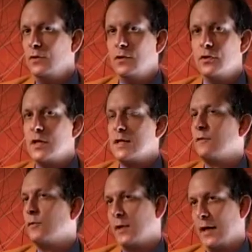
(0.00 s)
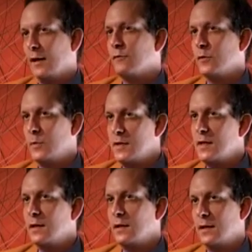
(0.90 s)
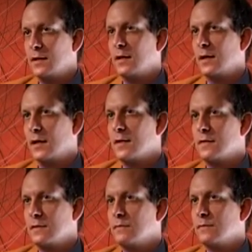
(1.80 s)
You just have to be careful, basically, I guess.